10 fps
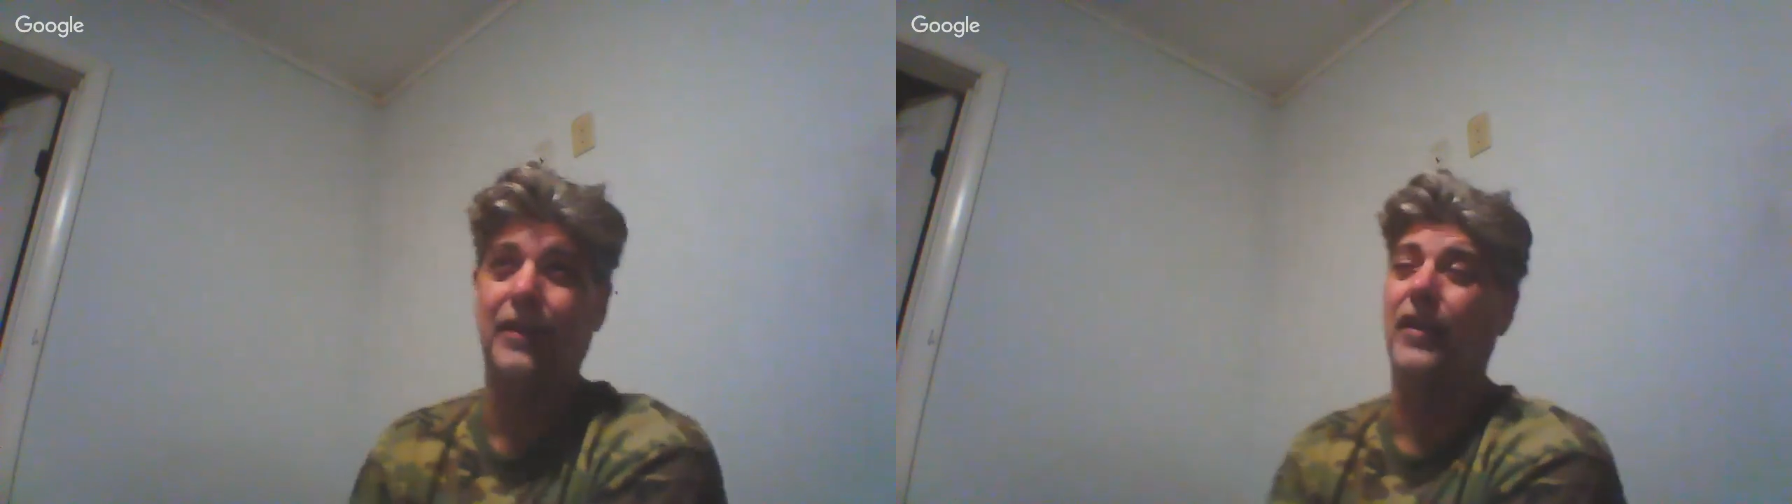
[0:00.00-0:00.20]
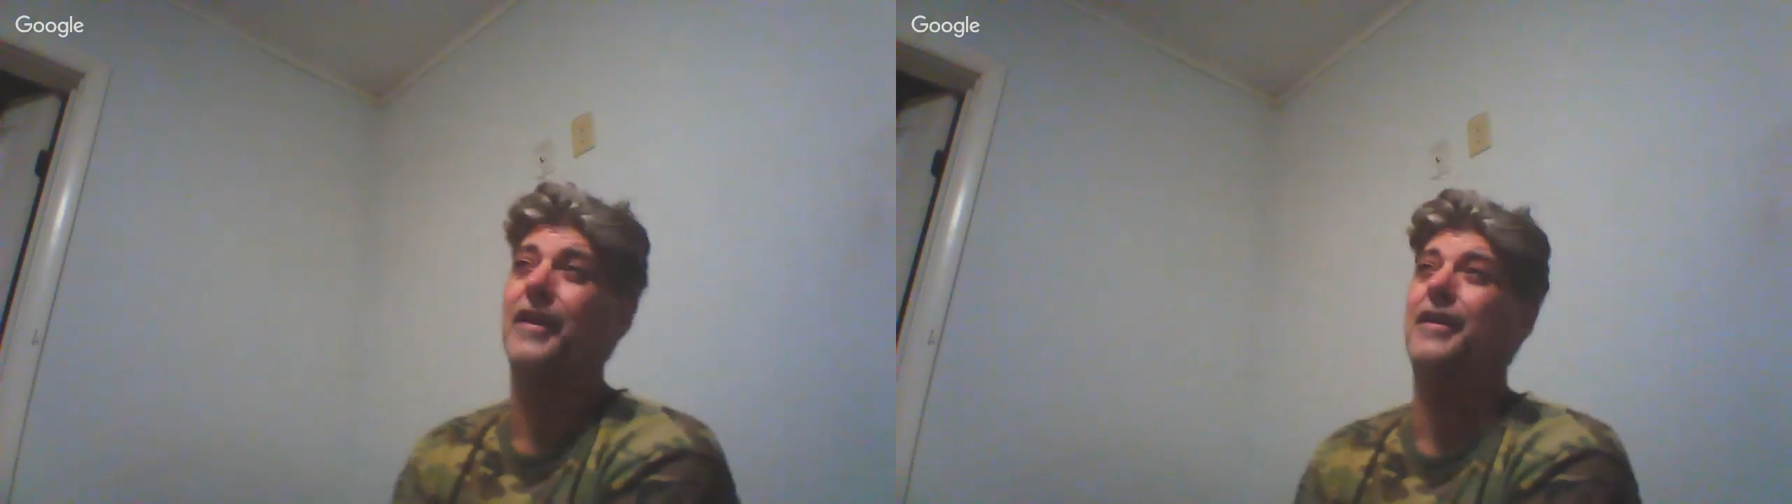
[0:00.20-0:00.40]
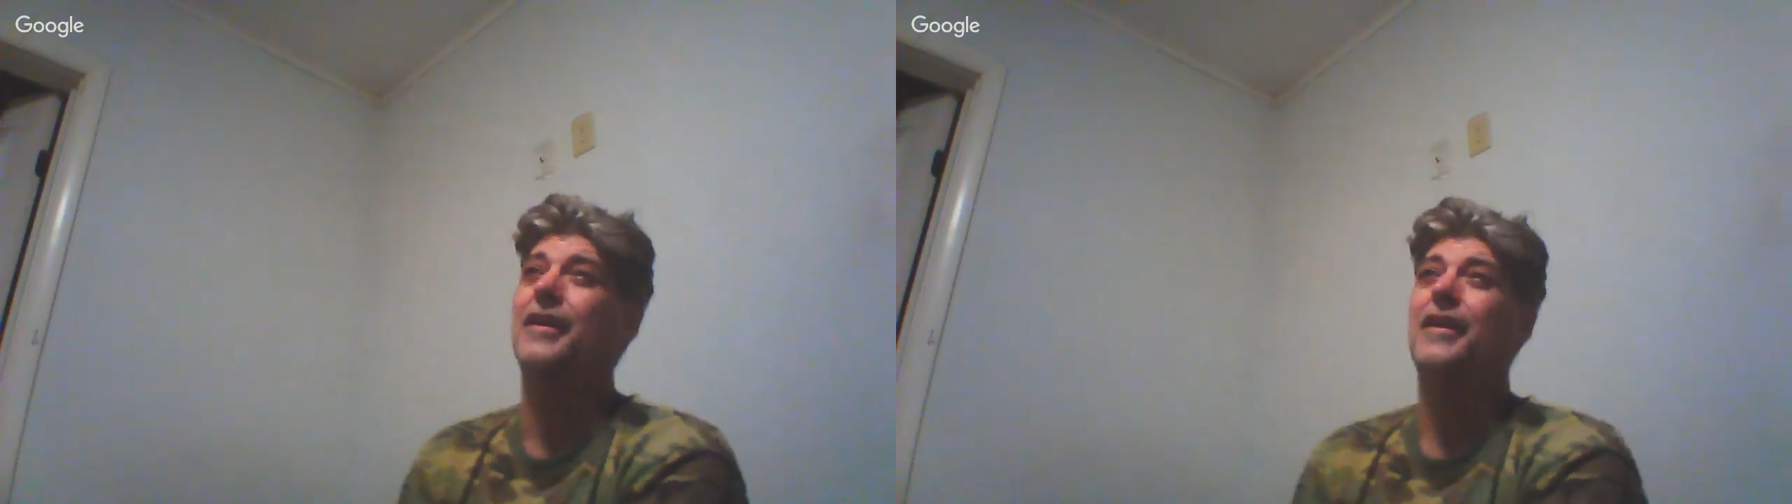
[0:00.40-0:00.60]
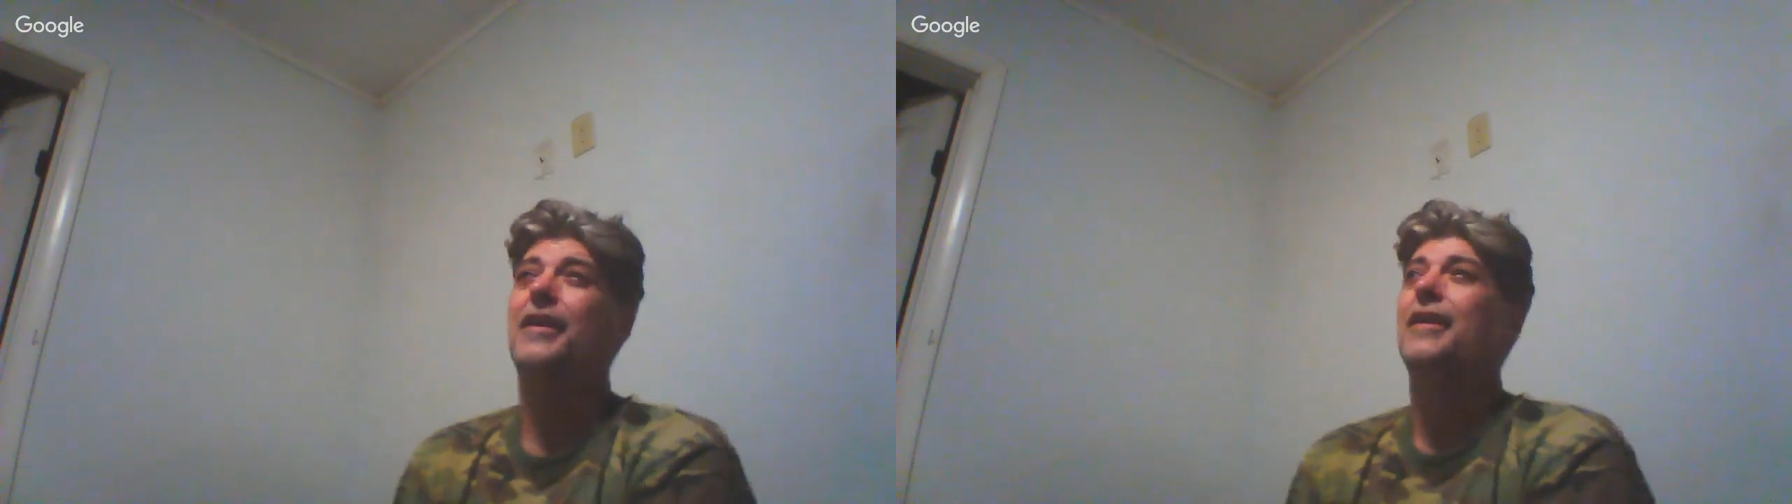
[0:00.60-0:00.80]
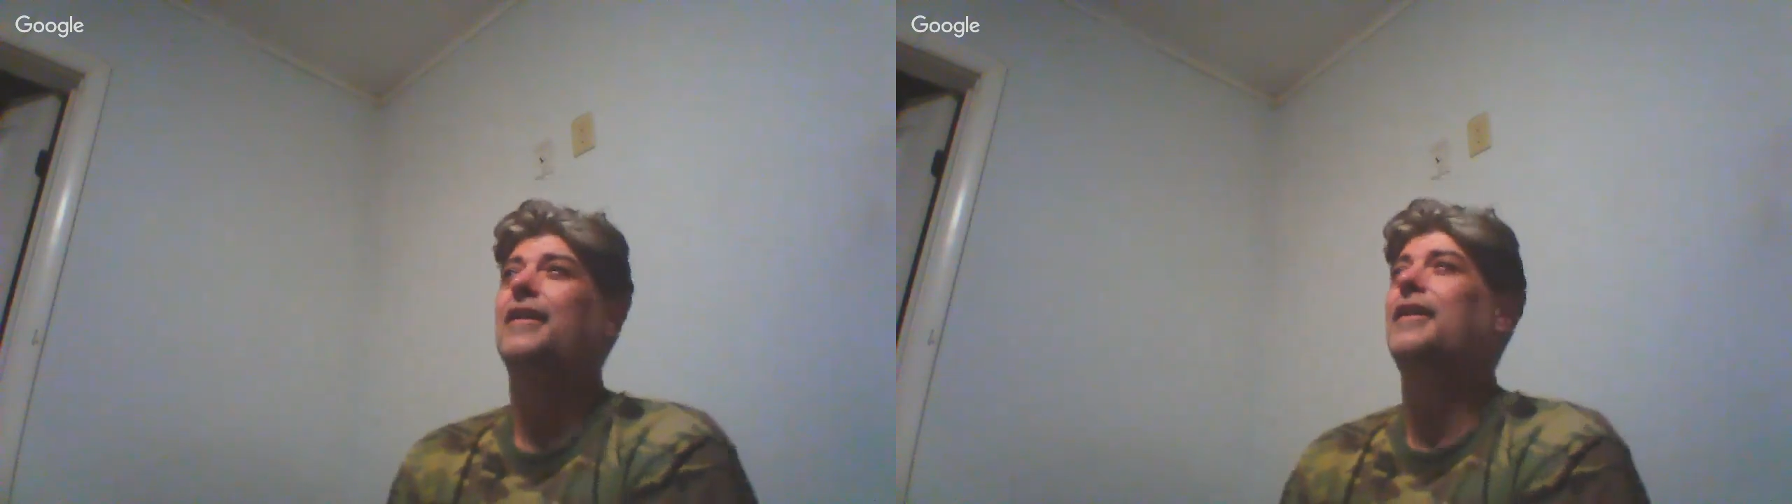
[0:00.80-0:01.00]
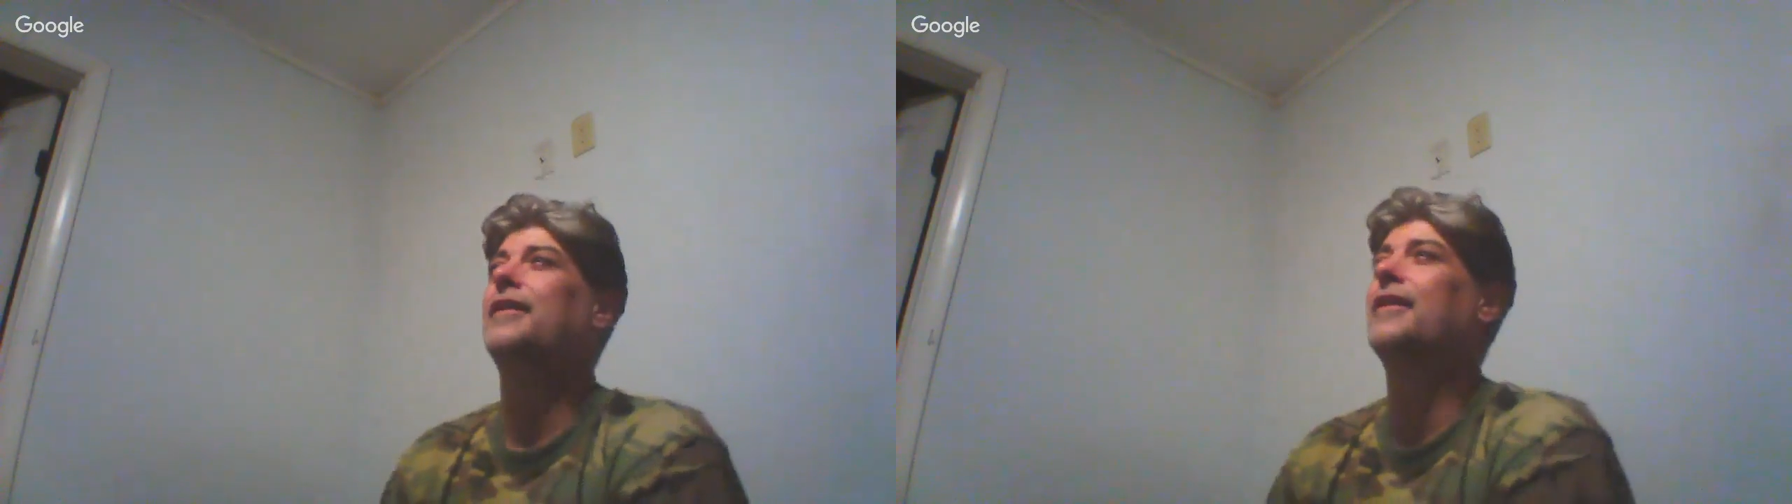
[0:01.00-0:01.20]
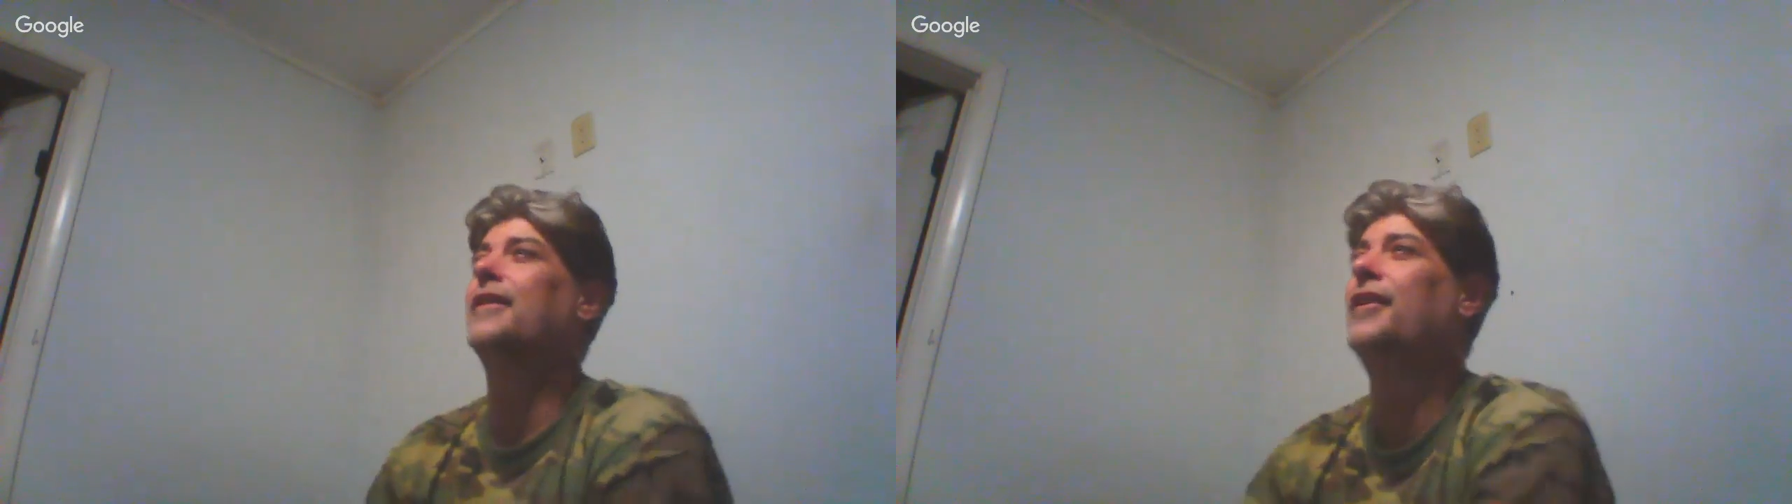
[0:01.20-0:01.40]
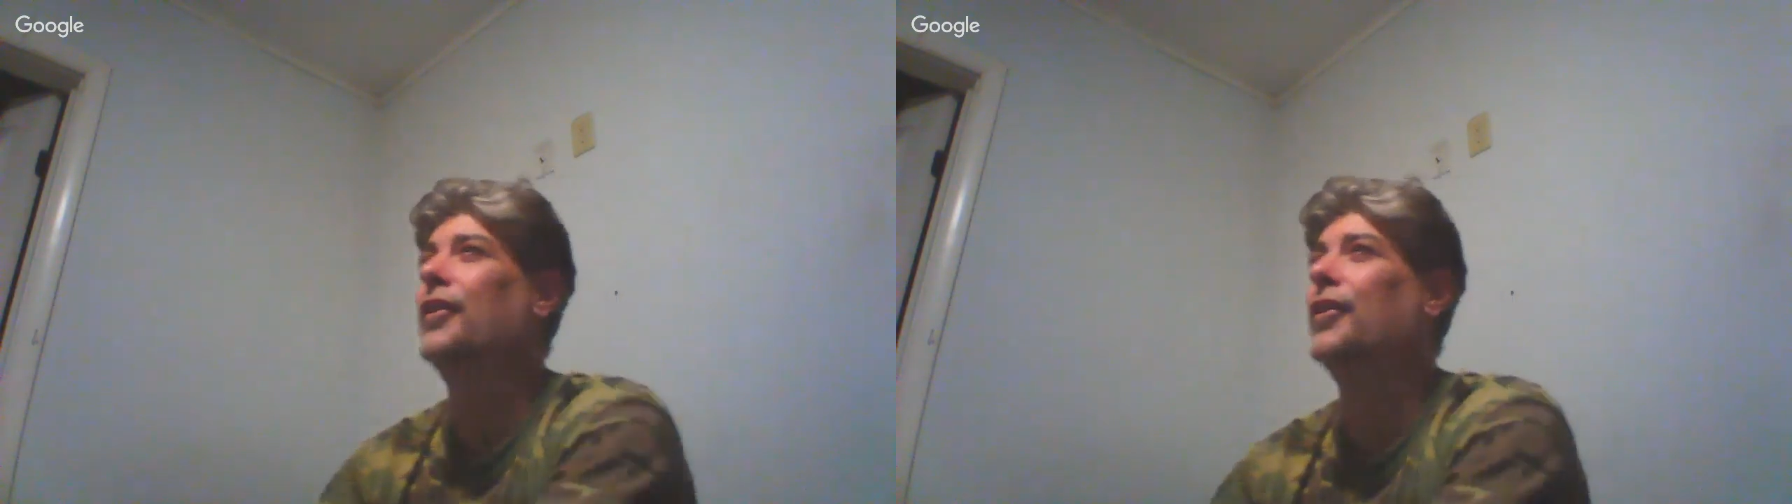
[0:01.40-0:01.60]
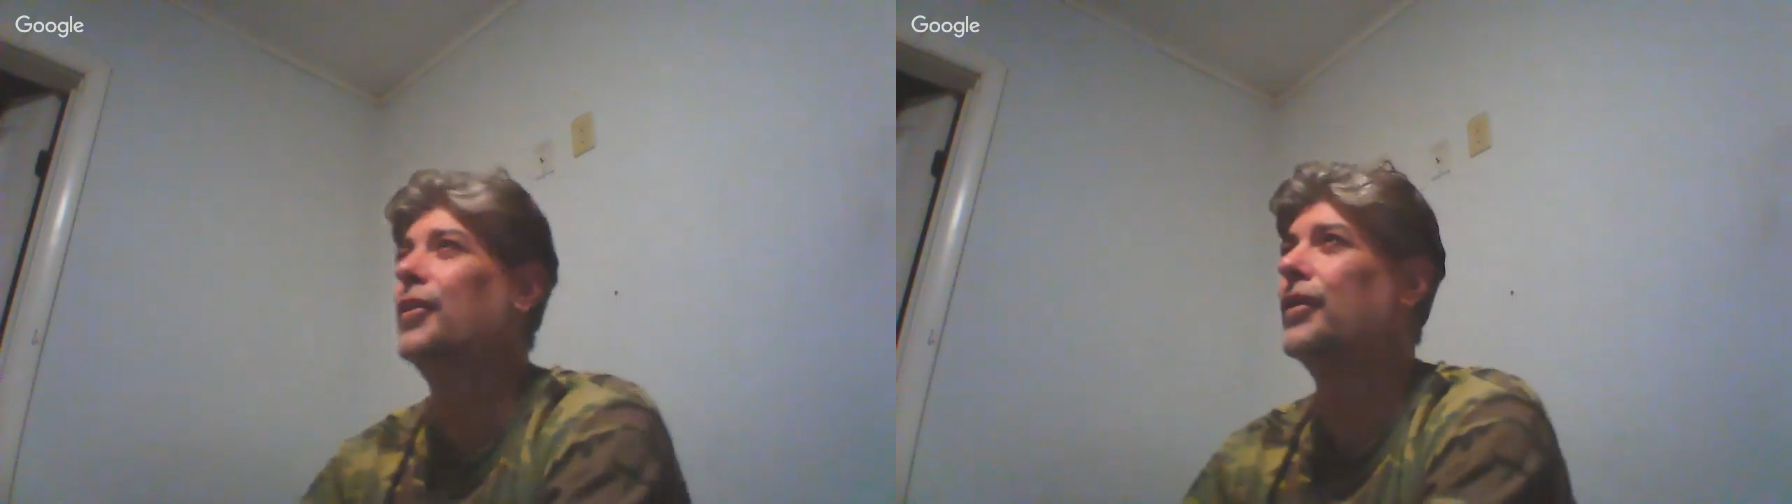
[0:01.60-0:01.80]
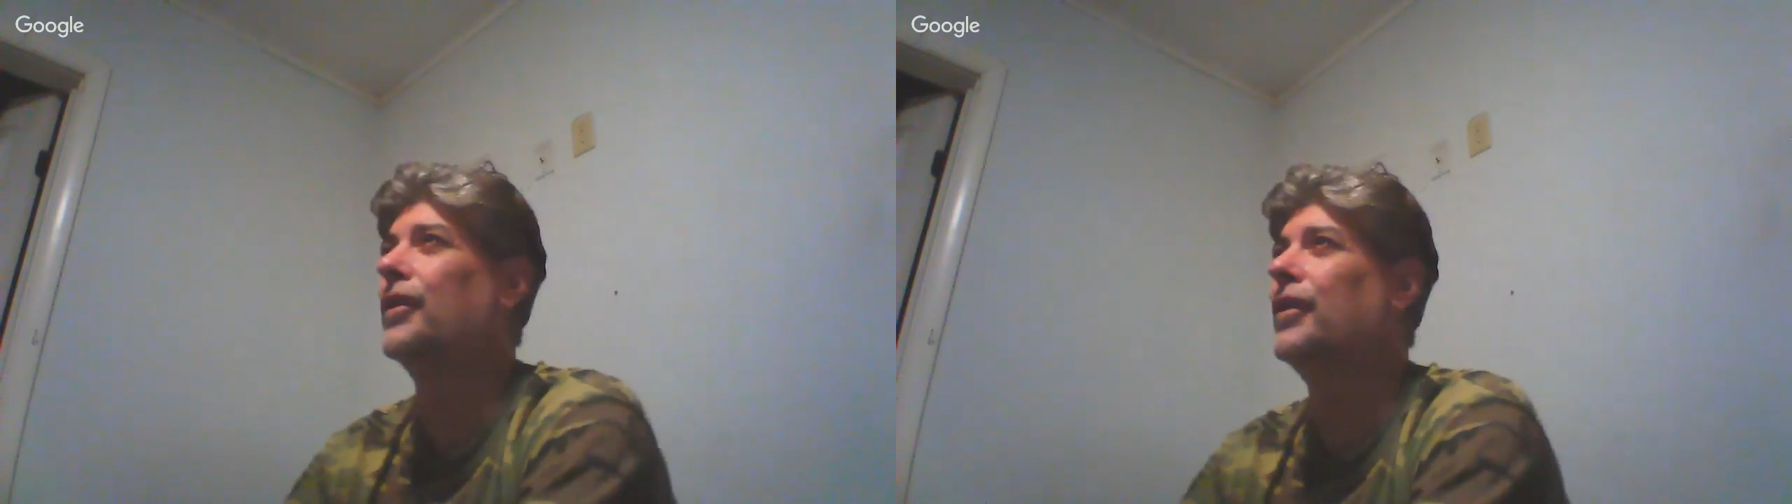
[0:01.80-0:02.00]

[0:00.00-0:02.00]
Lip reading: Like, you know,